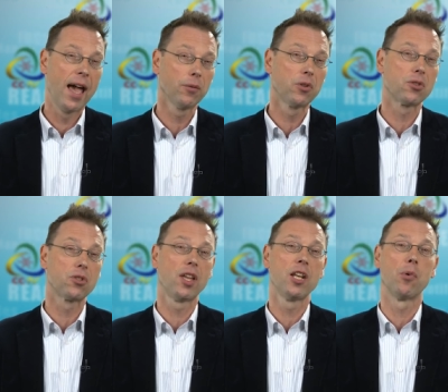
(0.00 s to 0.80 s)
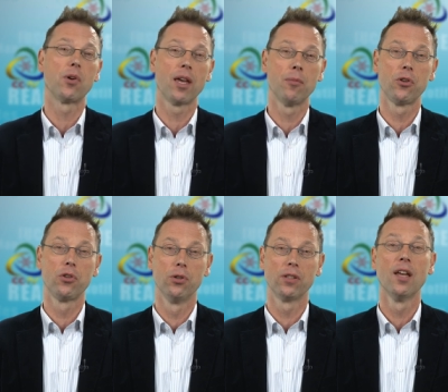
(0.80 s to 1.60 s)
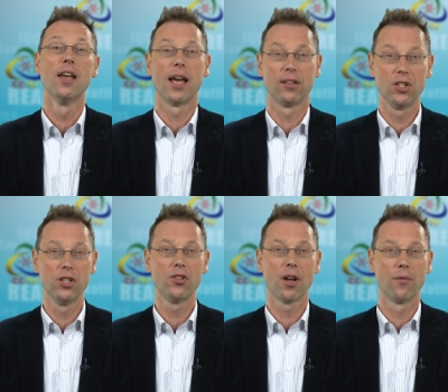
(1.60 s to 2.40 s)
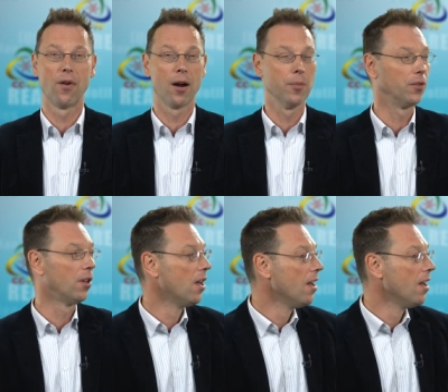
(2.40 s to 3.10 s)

head of the Sustainable Chemical Unit at DG Environment.